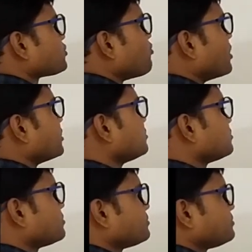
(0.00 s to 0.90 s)

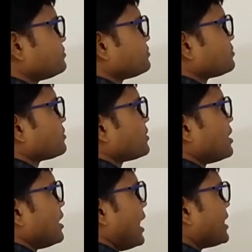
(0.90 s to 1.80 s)
1.
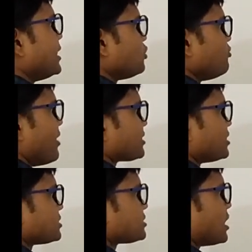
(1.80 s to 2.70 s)
Any two
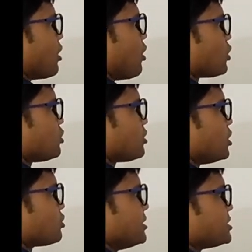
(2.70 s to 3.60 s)
vectors are
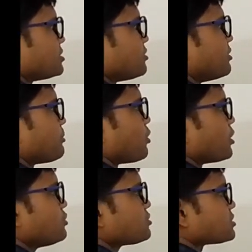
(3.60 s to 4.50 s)
orthogonal to each other will
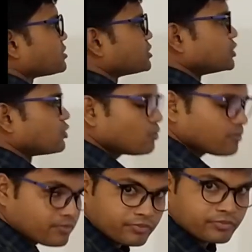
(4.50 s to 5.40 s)
produce 0.
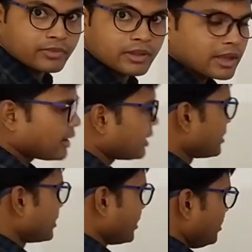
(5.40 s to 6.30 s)
And
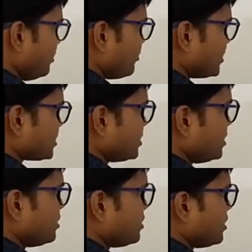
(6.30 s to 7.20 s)
again we
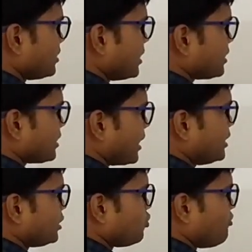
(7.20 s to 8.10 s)
see that
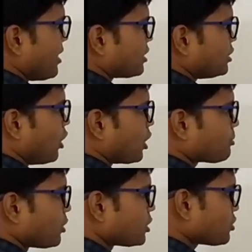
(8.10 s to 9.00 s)
any two dot
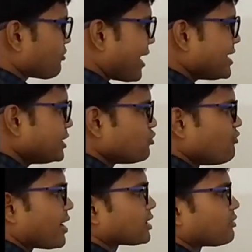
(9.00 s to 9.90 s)
products of any two
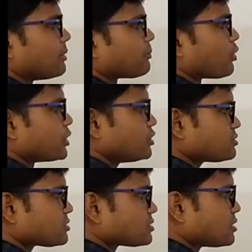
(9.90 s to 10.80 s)
vector will
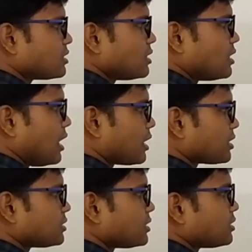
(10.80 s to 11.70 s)
produce
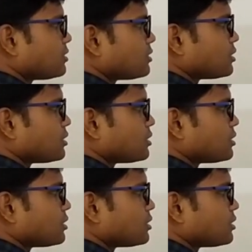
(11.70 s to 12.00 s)
another